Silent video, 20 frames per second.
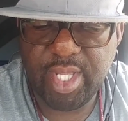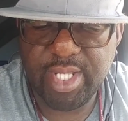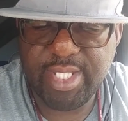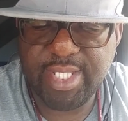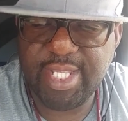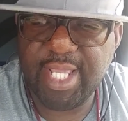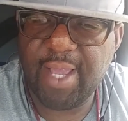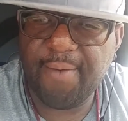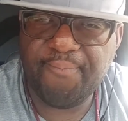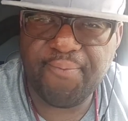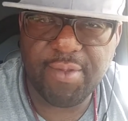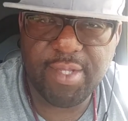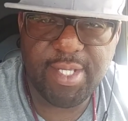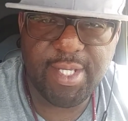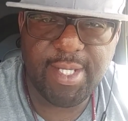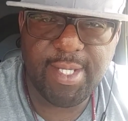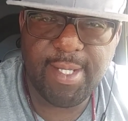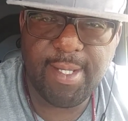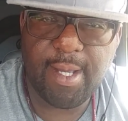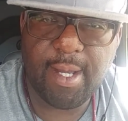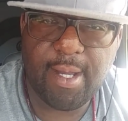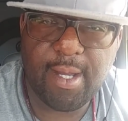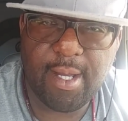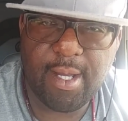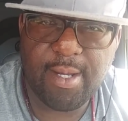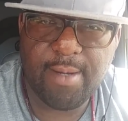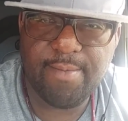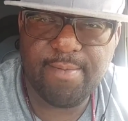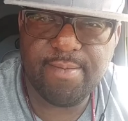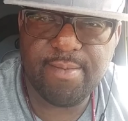Definitely,
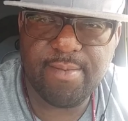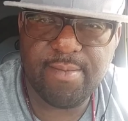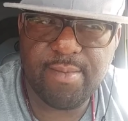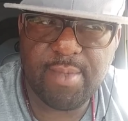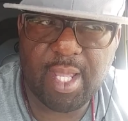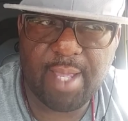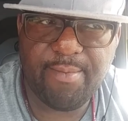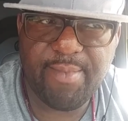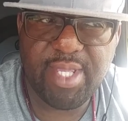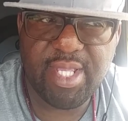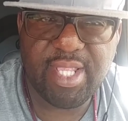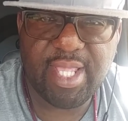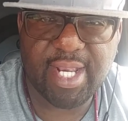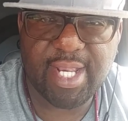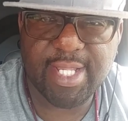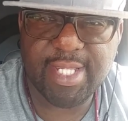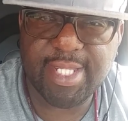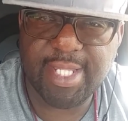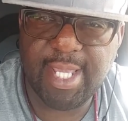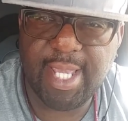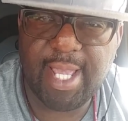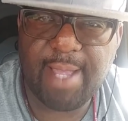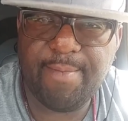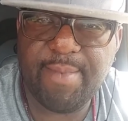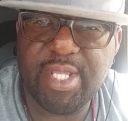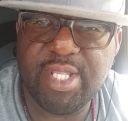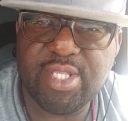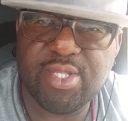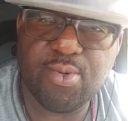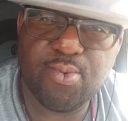I mean, like I said, I
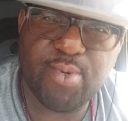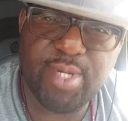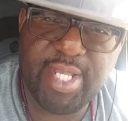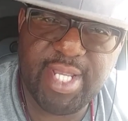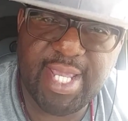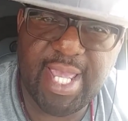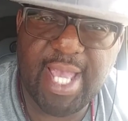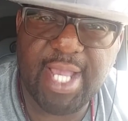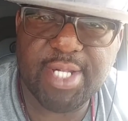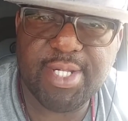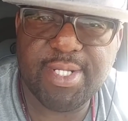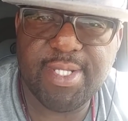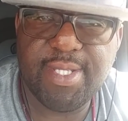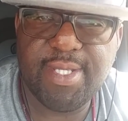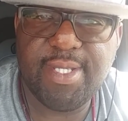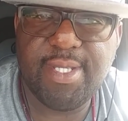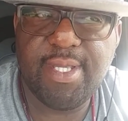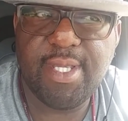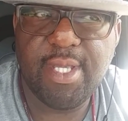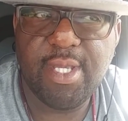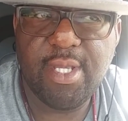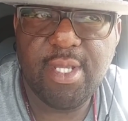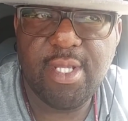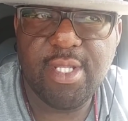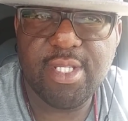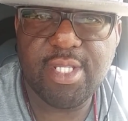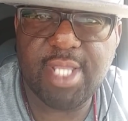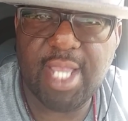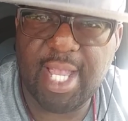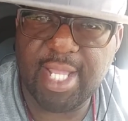mean, Tariq actually
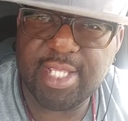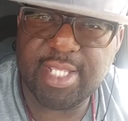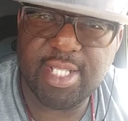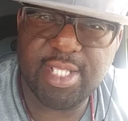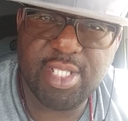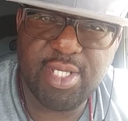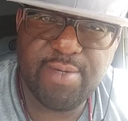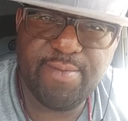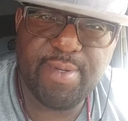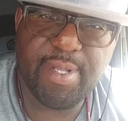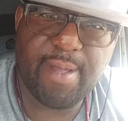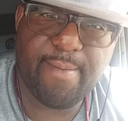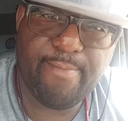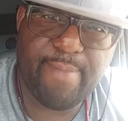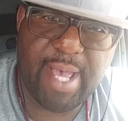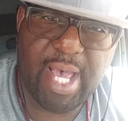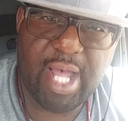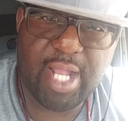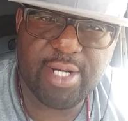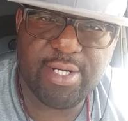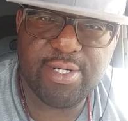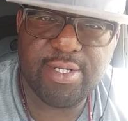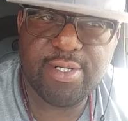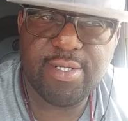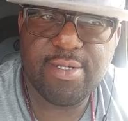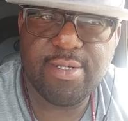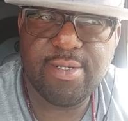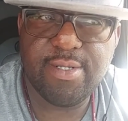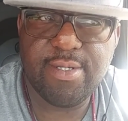talked a little bit about her.